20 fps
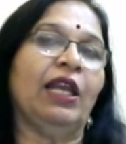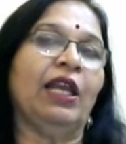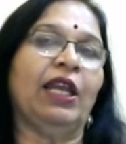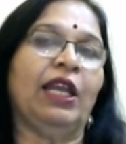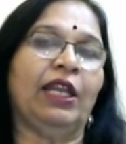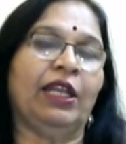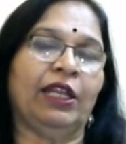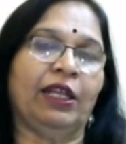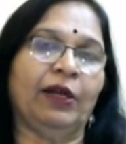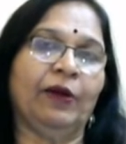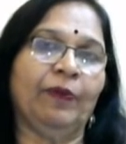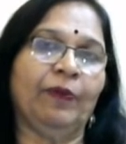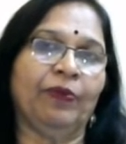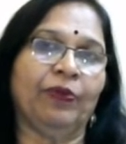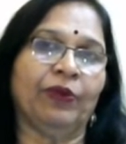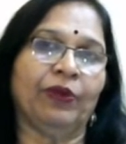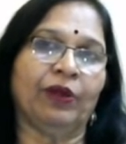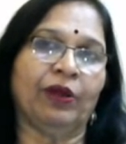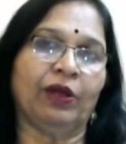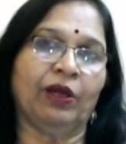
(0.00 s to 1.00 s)
in the
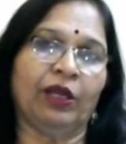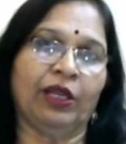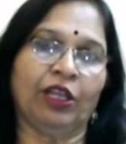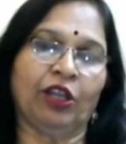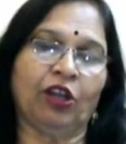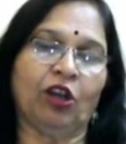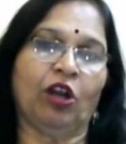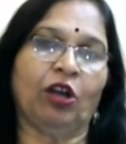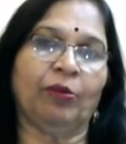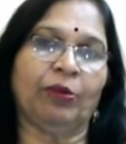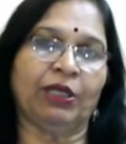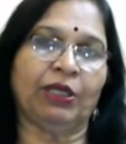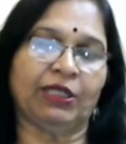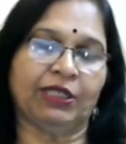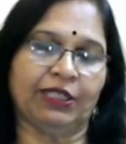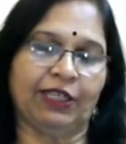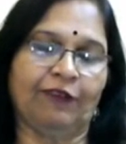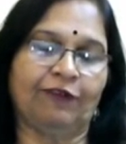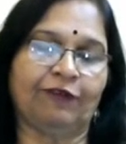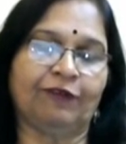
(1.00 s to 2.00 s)
economy
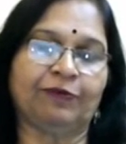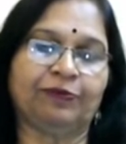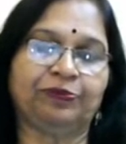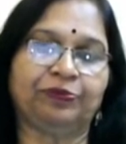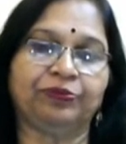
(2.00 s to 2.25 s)
itself.